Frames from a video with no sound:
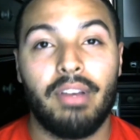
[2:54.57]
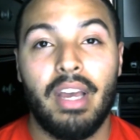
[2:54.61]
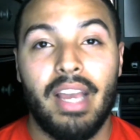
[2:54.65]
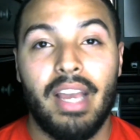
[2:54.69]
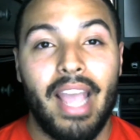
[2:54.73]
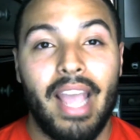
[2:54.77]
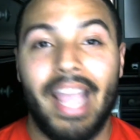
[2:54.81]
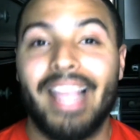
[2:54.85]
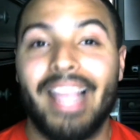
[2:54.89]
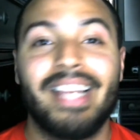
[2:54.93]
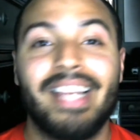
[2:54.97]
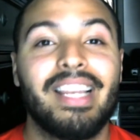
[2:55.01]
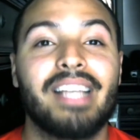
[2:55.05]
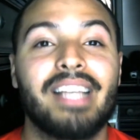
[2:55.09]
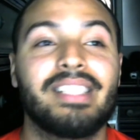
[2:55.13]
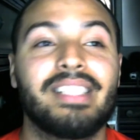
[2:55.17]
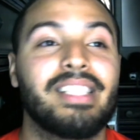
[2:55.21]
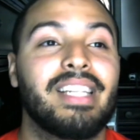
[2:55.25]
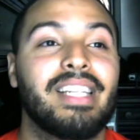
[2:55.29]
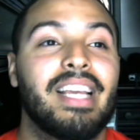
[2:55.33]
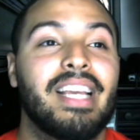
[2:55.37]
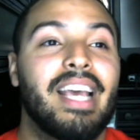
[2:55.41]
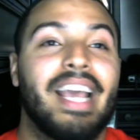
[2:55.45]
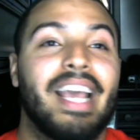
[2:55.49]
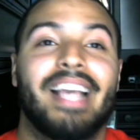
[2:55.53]

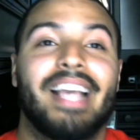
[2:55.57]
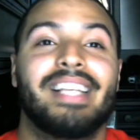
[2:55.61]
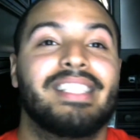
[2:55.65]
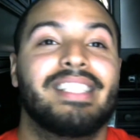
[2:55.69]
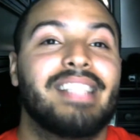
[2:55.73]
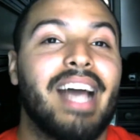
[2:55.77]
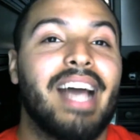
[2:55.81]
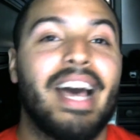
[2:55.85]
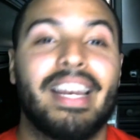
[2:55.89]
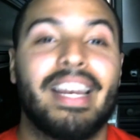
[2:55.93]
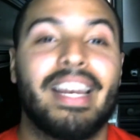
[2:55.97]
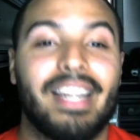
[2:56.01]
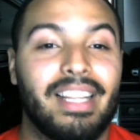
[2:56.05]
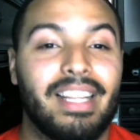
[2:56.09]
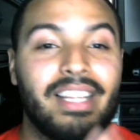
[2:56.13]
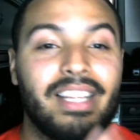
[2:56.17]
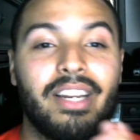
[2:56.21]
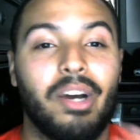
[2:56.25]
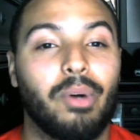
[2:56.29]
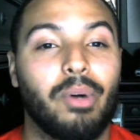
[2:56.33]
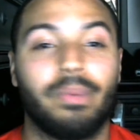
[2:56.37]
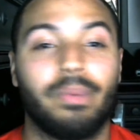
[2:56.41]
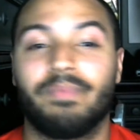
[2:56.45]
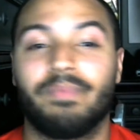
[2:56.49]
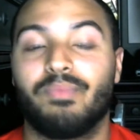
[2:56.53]
He's not, you
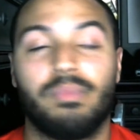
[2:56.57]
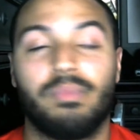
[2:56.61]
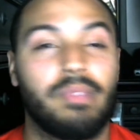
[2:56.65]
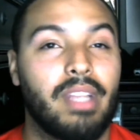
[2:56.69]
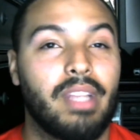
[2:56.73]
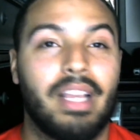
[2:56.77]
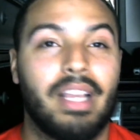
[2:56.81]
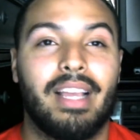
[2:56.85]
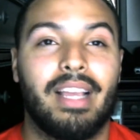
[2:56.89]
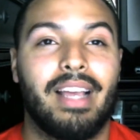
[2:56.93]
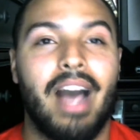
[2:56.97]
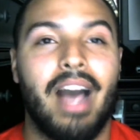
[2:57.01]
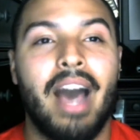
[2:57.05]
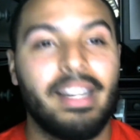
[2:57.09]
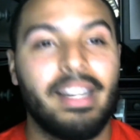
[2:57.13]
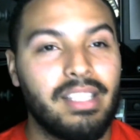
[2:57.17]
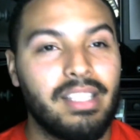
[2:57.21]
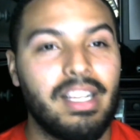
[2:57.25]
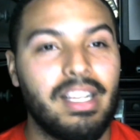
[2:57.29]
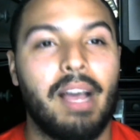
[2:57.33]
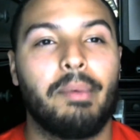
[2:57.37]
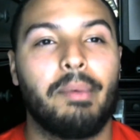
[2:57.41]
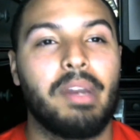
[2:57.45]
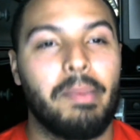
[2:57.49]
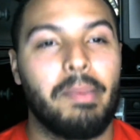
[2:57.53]
know, honestly, I'm
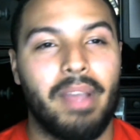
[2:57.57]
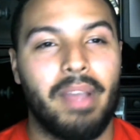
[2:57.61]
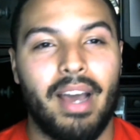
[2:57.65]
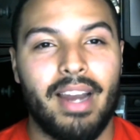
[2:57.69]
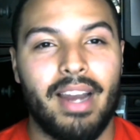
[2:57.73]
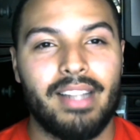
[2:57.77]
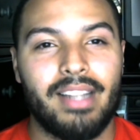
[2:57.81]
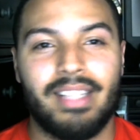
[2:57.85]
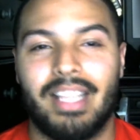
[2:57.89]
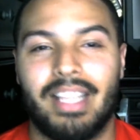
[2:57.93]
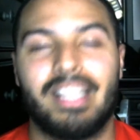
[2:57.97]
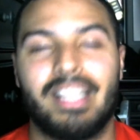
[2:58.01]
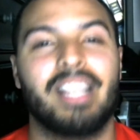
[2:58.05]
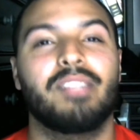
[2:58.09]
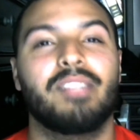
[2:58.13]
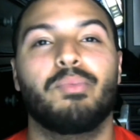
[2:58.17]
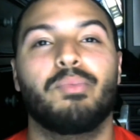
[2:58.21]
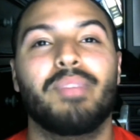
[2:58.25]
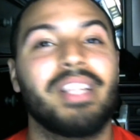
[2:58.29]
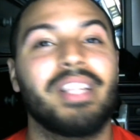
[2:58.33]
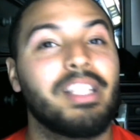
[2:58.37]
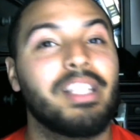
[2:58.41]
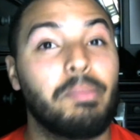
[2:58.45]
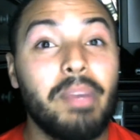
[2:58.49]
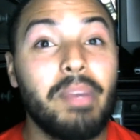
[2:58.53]
going to be honest, he doesn't really
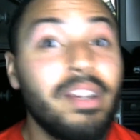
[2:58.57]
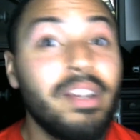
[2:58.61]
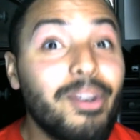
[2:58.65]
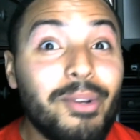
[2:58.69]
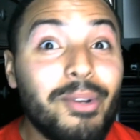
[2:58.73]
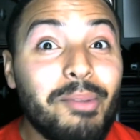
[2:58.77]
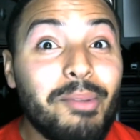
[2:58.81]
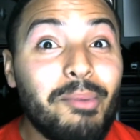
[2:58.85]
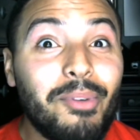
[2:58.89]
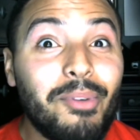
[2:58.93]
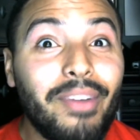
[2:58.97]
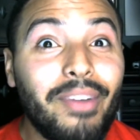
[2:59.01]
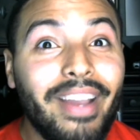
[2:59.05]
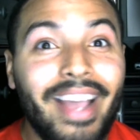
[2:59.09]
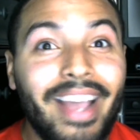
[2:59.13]
speak during the movie.